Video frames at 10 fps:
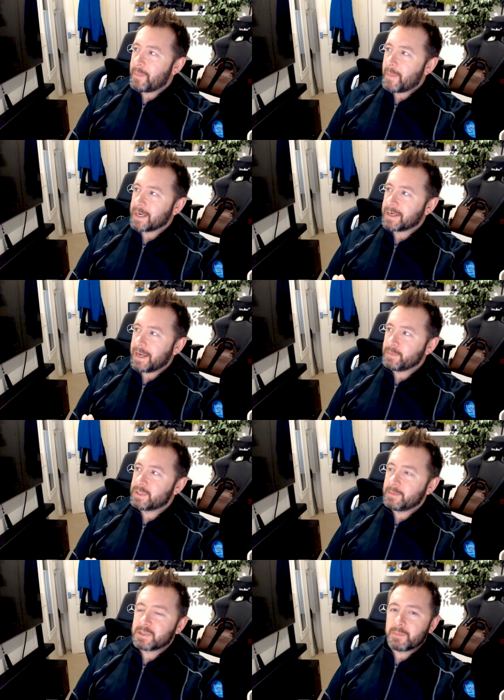My name
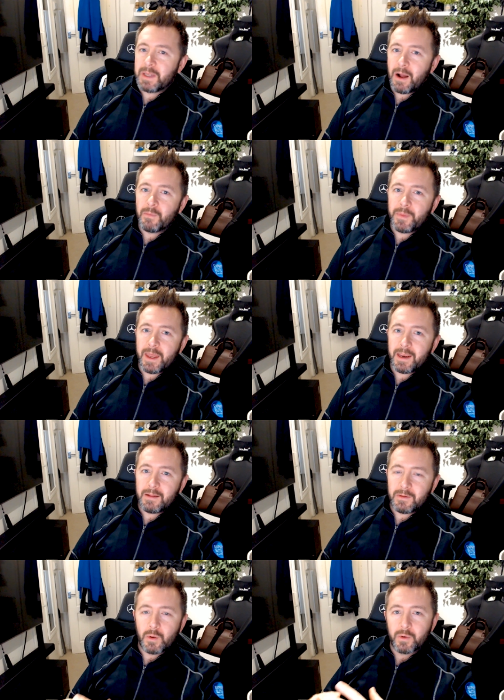seems to be out there
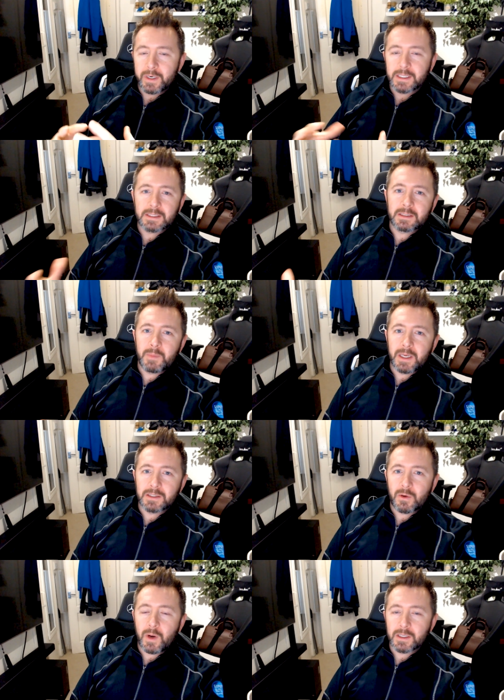in the Autodesk
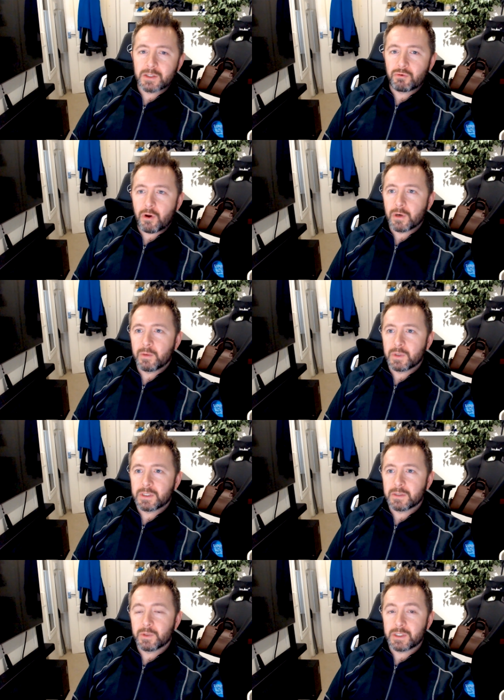space quite strongly,
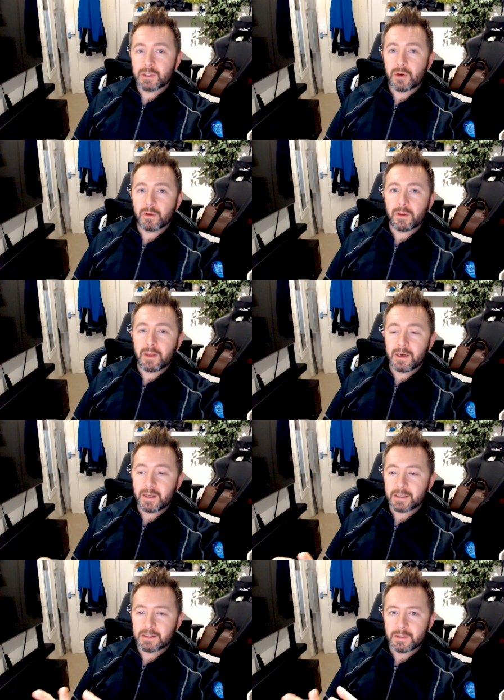which is a good thing,
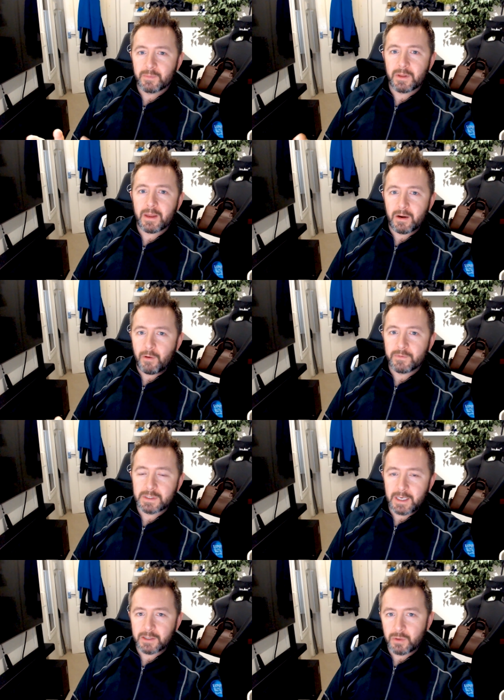and that's something that
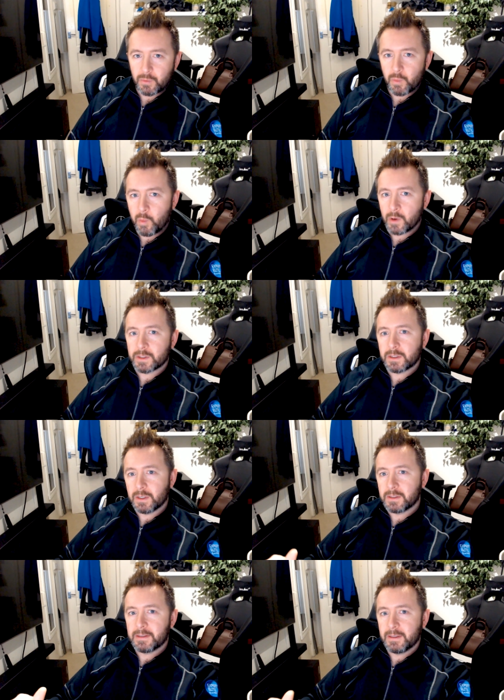obviously I don't want
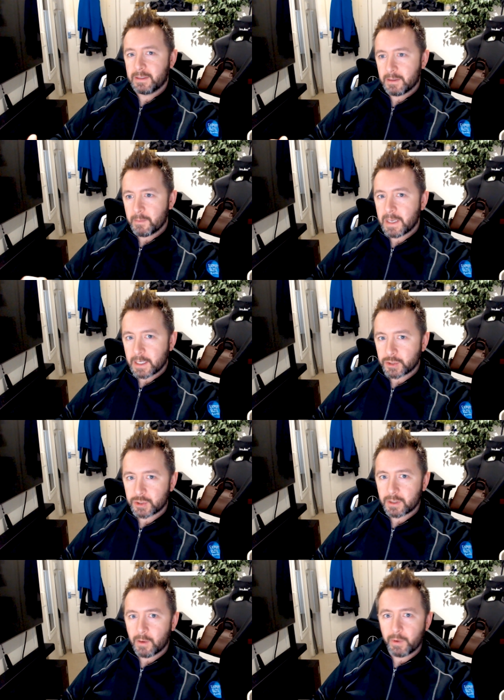to
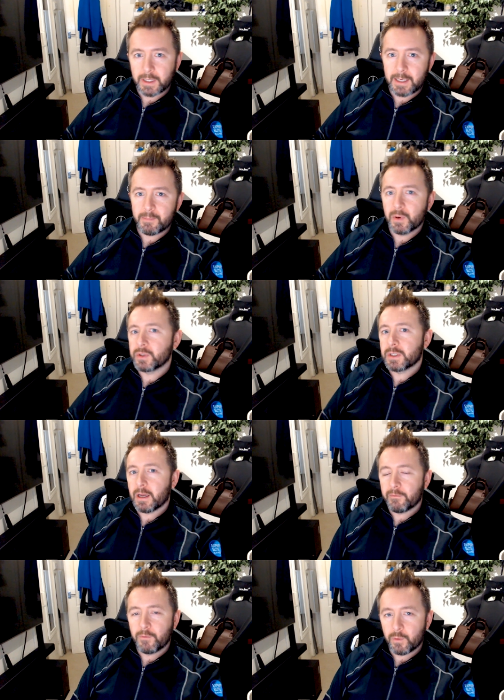diminish. I want to keep pushing
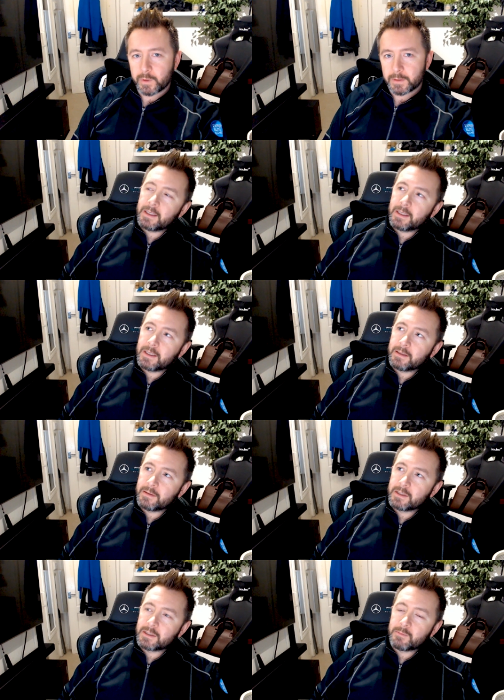that forward.
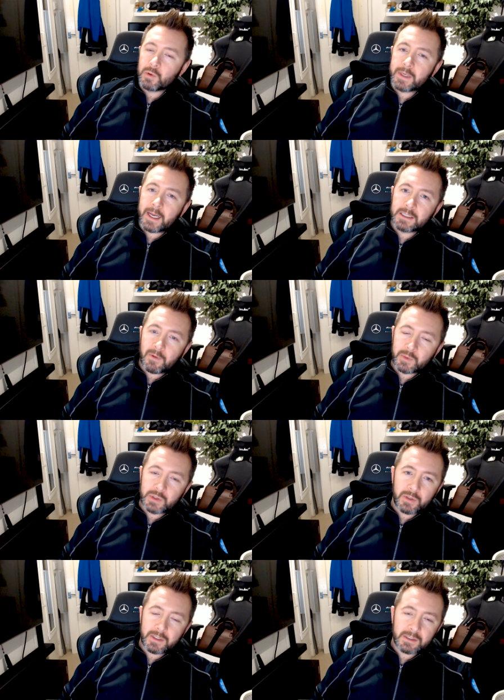There's all kinds of
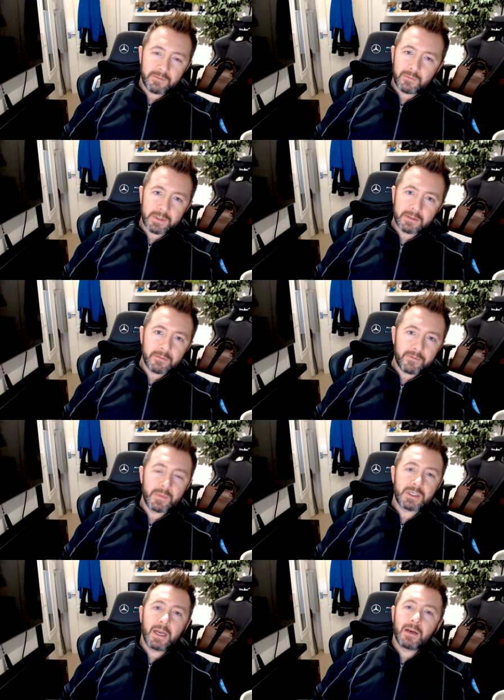opportunities have arisen
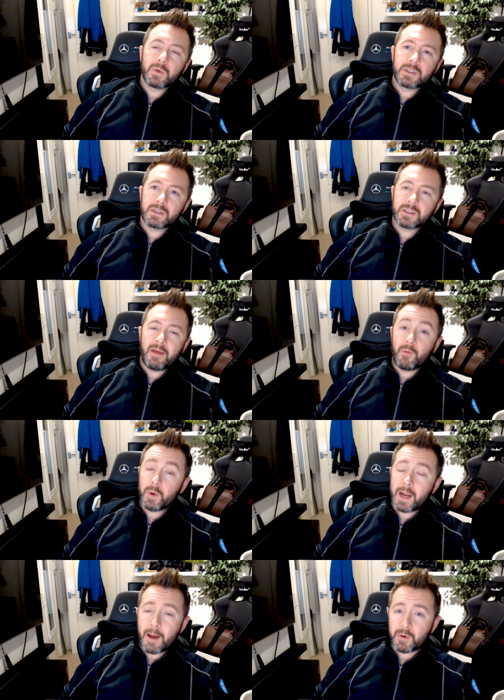from the channel which just never
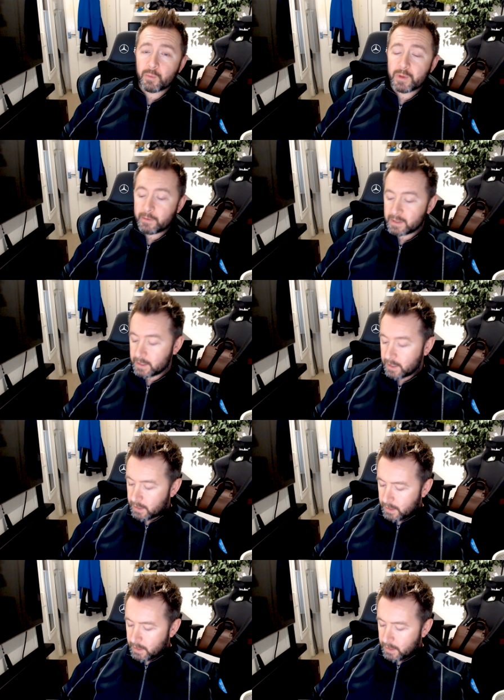would have happened without it.